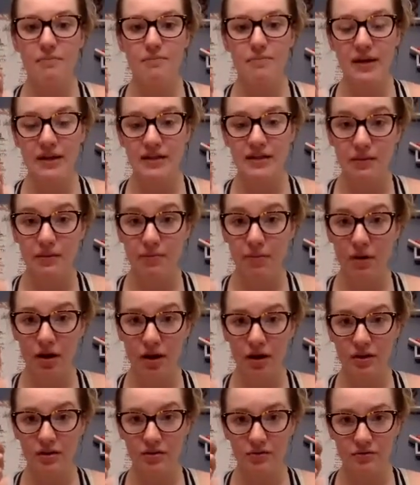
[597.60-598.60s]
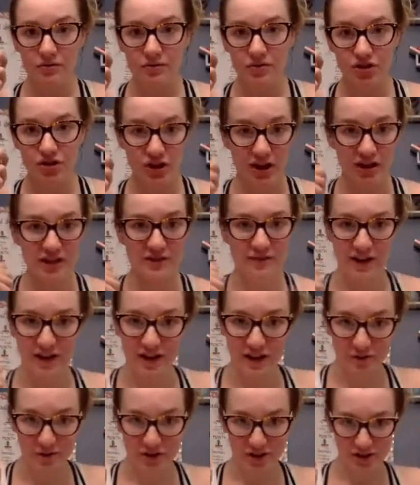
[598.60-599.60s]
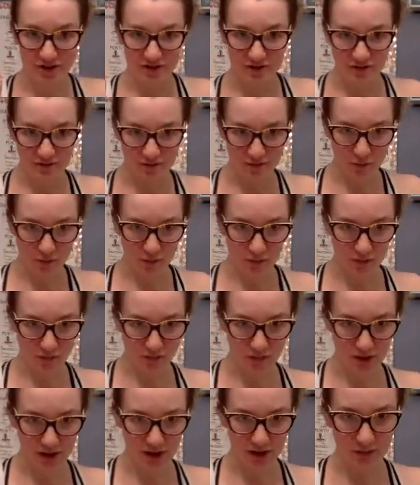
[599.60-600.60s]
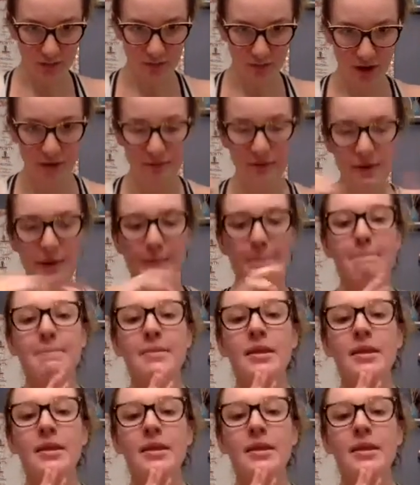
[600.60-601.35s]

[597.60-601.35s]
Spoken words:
based upon StrengthsFinder, which is right there behind me.